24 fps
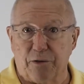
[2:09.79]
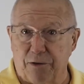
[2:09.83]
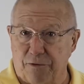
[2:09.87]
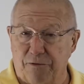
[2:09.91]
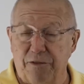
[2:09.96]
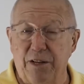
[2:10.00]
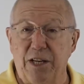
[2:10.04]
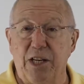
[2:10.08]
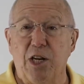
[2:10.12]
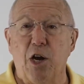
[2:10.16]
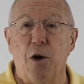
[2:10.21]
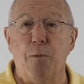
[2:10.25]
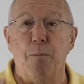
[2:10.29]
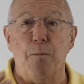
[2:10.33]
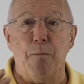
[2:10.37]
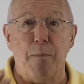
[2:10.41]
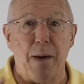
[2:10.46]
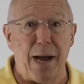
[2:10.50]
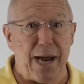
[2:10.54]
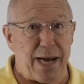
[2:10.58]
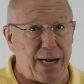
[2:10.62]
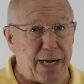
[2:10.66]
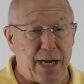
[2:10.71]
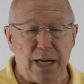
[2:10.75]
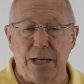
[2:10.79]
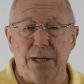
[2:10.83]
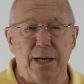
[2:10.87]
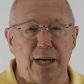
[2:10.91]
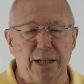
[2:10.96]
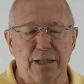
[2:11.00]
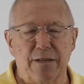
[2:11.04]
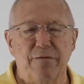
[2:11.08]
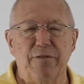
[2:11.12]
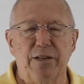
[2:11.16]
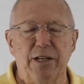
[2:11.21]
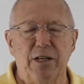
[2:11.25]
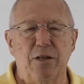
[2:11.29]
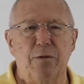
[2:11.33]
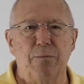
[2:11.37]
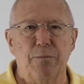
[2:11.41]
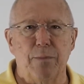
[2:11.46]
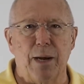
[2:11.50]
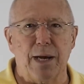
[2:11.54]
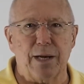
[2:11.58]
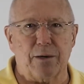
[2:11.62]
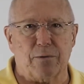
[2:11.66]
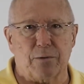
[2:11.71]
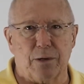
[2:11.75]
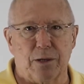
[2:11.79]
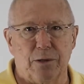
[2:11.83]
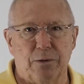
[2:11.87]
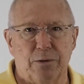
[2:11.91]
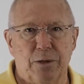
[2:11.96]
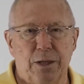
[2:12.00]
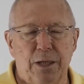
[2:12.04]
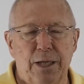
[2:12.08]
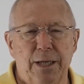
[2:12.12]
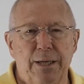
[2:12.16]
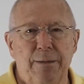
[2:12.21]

The video mic, not the video micro.